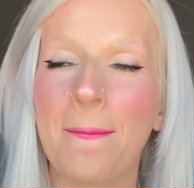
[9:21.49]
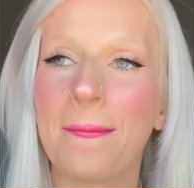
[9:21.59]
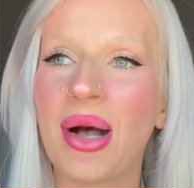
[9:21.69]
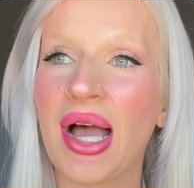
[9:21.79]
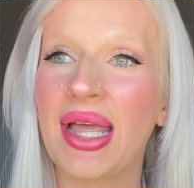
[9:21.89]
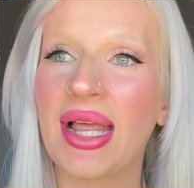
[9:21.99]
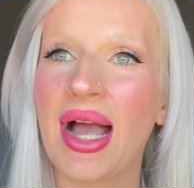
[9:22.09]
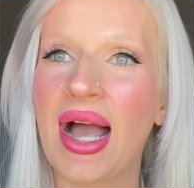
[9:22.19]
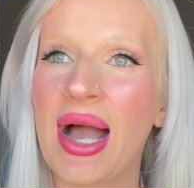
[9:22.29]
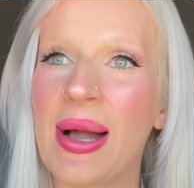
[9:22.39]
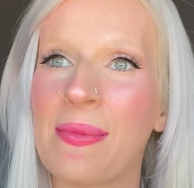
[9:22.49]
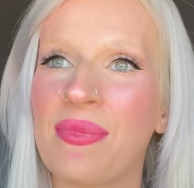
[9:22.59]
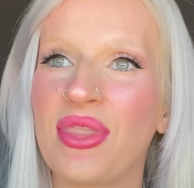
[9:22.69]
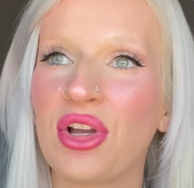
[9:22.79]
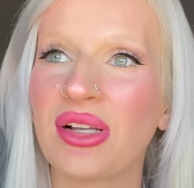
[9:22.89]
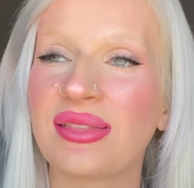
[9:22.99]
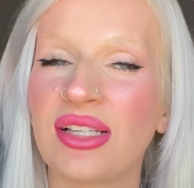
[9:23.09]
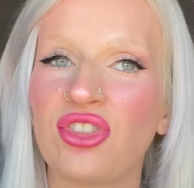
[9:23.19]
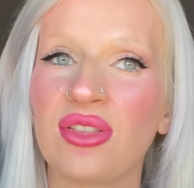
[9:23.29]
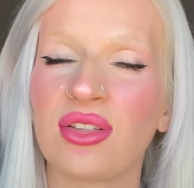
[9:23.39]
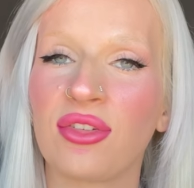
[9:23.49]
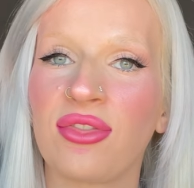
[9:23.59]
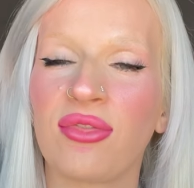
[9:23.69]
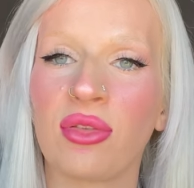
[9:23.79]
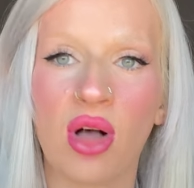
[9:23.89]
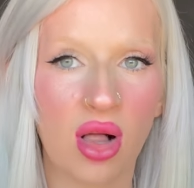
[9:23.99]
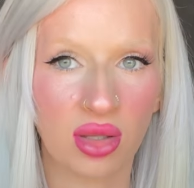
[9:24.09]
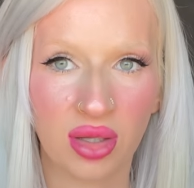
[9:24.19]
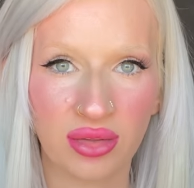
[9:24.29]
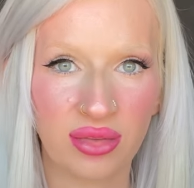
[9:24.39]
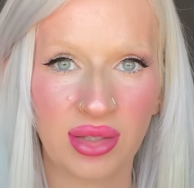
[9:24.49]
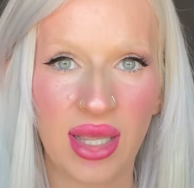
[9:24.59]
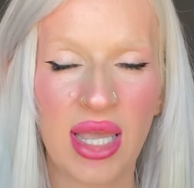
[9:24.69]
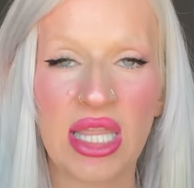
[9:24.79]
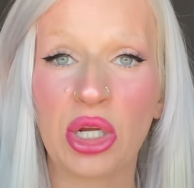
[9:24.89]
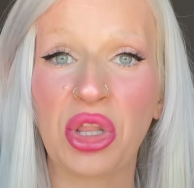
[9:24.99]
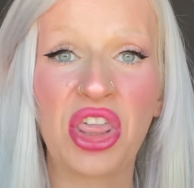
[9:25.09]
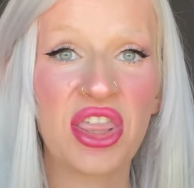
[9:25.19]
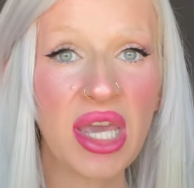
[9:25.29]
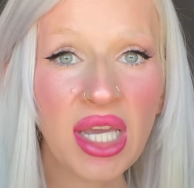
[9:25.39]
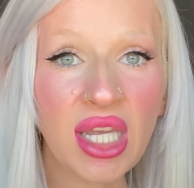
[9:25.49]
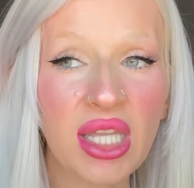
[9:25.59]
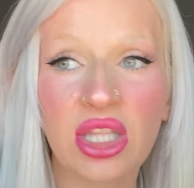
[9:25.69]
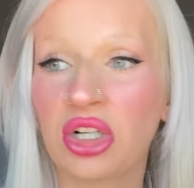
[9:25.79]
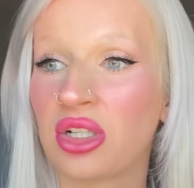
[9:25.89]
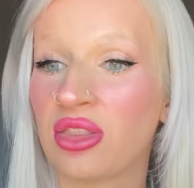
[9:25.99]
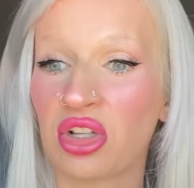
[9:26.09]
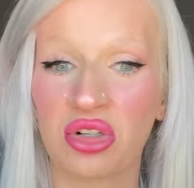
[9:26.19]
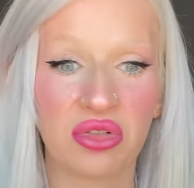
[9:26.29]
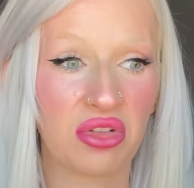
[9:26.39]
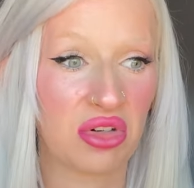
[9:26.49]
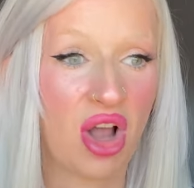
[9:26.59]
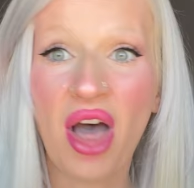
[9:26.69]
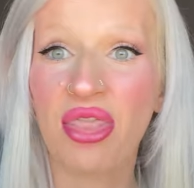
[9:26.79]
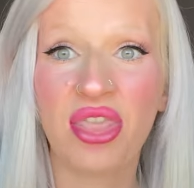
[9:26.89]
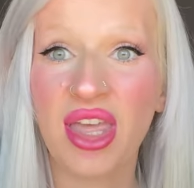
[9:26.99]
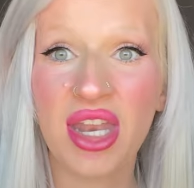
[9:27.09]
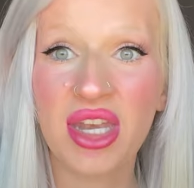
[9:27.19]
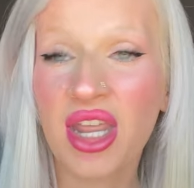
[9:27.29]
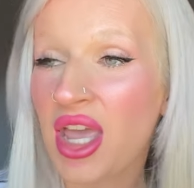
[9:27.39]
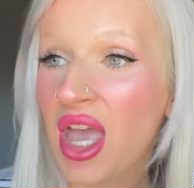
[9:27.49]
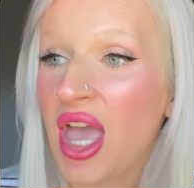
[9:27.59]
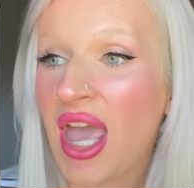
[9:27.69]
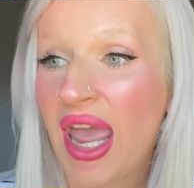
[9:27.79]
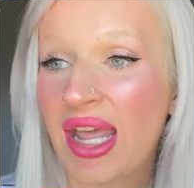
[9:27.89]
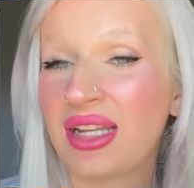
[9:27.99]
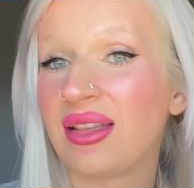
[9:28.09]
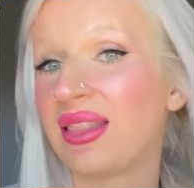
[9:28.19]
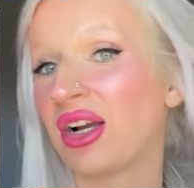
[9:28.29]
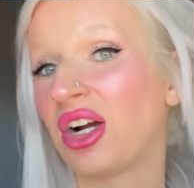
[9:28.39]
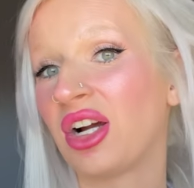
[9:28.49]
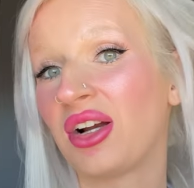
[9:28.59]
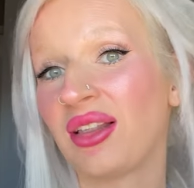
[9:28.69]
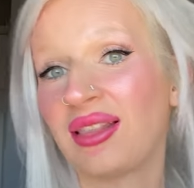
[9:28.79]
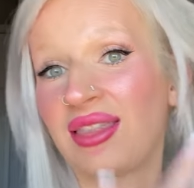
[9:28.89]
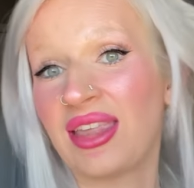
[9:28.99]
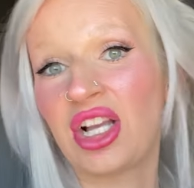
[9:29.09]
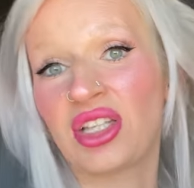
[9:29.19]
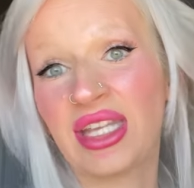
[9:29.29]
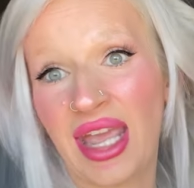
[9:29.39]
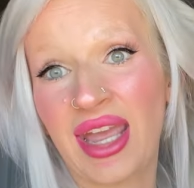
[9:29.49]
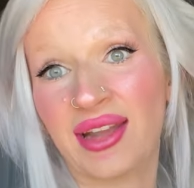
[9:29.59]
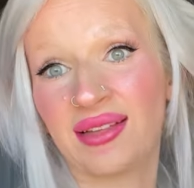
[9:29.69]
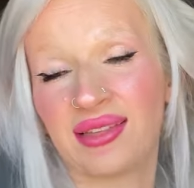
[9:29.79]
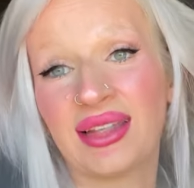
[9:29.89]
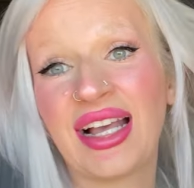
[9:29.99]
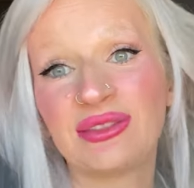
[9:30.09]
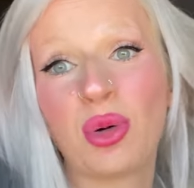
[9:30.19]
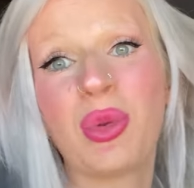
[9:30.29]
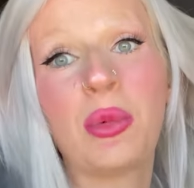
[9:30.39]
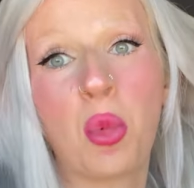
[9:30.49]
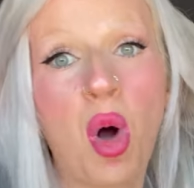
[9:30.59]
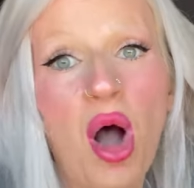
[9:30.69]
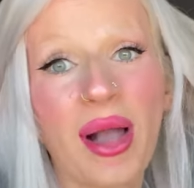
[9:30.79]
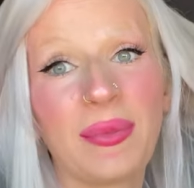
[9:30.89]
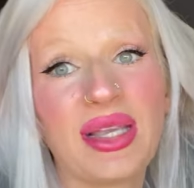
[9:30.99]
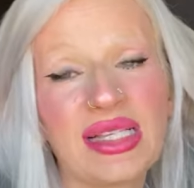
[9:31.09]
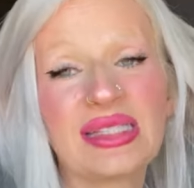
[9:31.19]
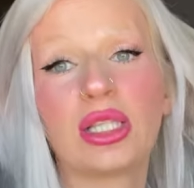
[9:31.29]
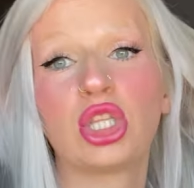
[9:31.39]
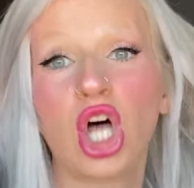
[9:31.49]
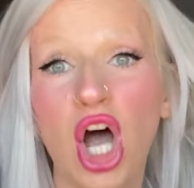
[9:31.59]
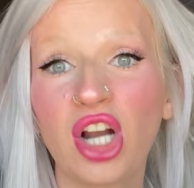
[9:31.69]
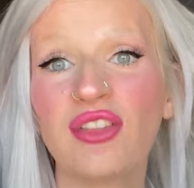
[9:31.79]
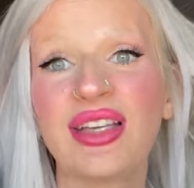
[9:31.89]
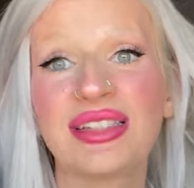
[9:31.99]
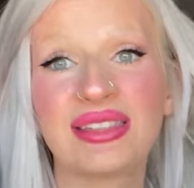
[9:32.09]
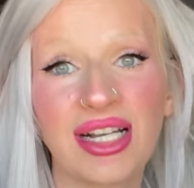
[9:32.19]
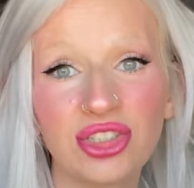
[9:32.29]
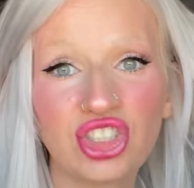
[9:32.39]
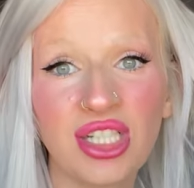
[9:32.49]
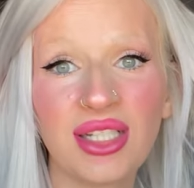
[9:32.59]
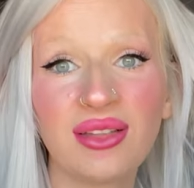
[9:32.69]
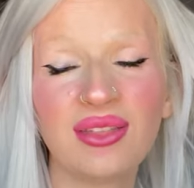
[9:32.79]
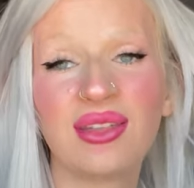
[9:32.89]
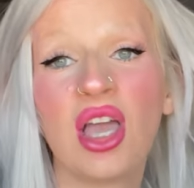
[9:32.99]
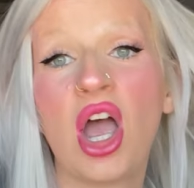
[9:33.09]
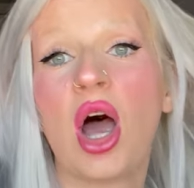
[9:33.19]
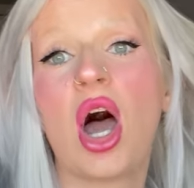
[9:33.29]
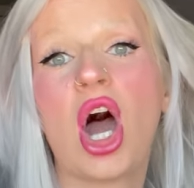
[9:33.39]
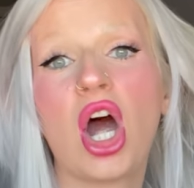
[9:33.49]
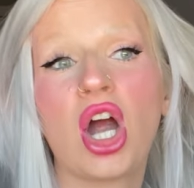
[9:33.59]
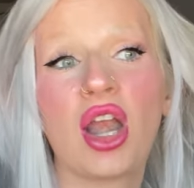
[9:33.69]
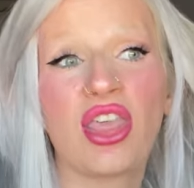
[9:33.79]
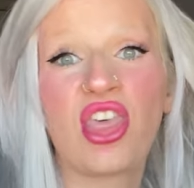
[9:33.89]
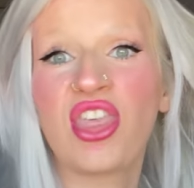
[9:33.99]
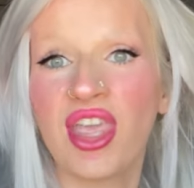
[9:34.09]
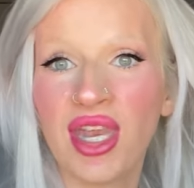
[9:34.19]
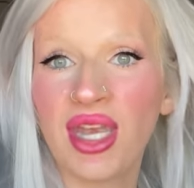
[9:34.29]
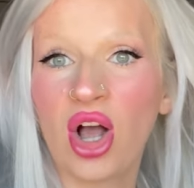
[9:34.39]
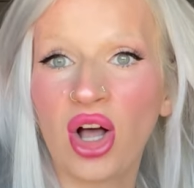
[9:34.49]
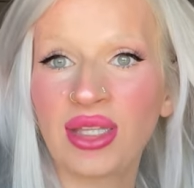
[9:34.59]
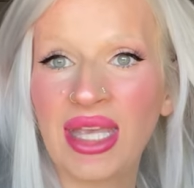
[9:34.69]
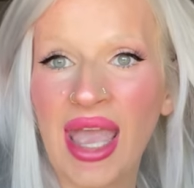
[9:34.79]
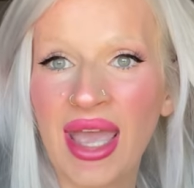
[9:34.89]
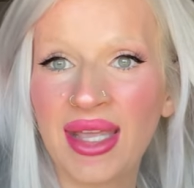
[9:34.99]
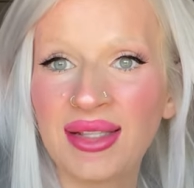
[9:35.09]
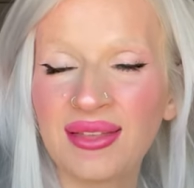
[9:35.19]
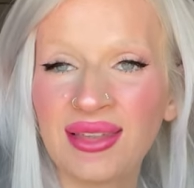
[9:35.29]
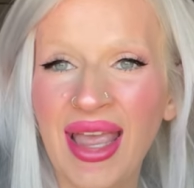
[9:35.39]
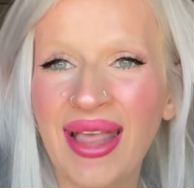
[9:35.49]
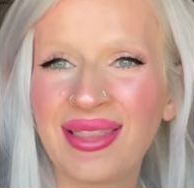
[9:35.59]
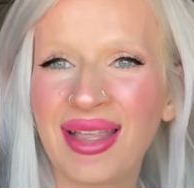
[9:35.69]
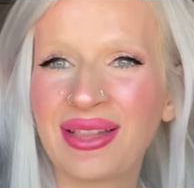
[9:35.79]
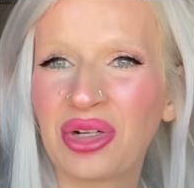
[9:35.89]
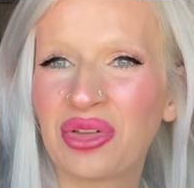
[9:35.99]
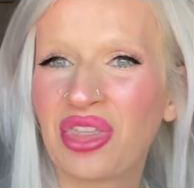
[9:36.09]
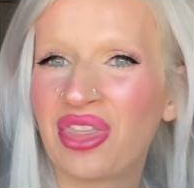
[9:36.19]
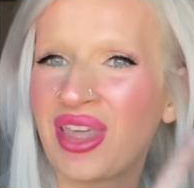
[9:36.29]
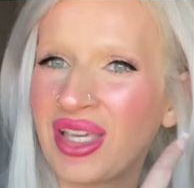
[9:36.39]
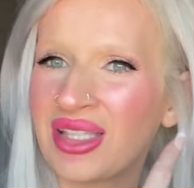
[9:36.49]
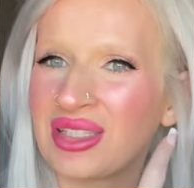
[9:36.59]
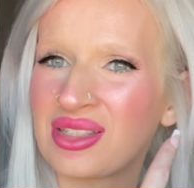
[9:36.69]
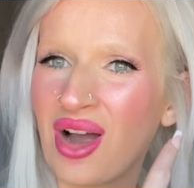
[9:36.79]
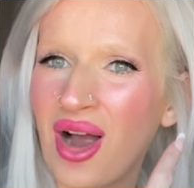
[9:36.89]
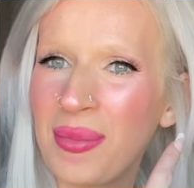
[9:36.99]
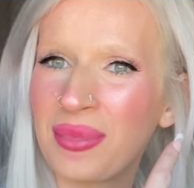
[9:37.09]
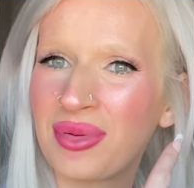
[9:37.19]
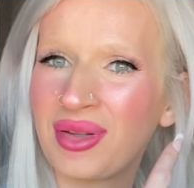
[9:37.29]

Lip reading: but their extensions are flawless. They're thick, they're not thin, and they're thick on the ends. And that's what we want because a lot of extensions are thin on the ends and then they're thick at the top